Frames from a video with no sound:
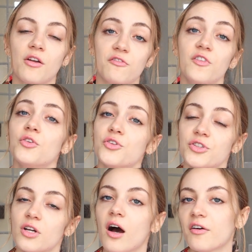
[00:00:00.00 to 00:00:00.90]

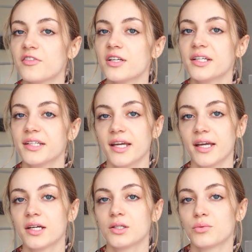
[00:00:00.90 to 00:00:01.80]
unfiltered coffee
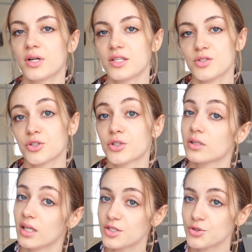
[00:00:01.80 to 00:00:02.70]
can raise your
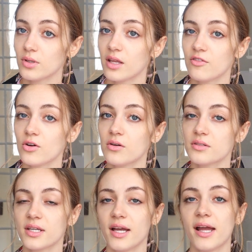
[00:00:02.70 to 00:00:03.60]
cholesterol
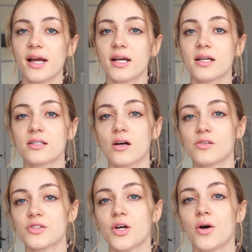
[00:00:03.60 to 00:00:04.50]
levels and
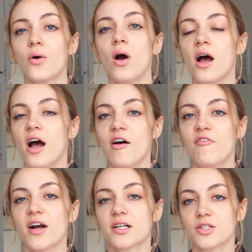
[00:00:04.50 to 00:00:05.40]
also
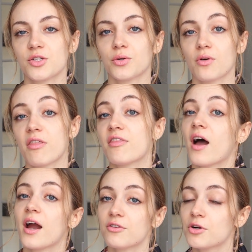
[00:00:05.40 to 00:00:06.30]
affect your
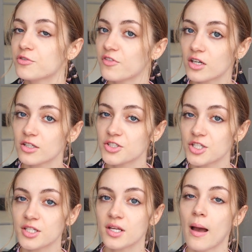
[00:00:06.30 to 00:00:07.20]
thyroid
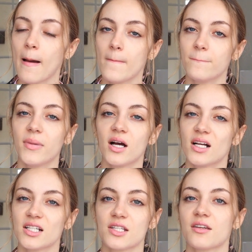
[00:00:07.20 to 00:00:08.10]
function,
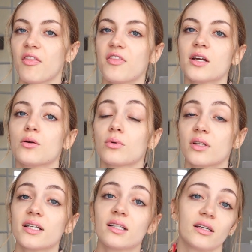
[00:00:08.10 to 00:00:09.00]
but nothing
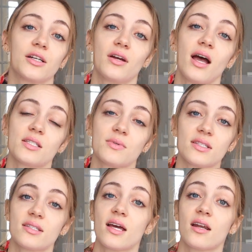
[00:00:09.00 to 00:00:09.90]
really clear has
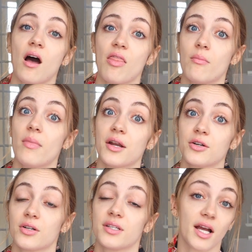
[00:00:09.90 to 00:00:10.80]
been said on the
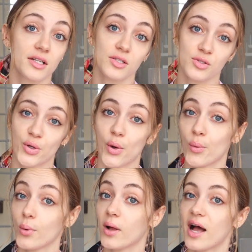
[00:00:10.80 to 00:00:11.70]
matter yet,
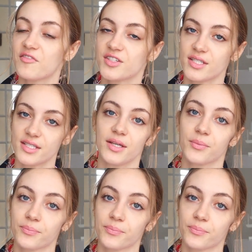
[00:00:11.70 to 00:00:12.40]
so we'll have to see.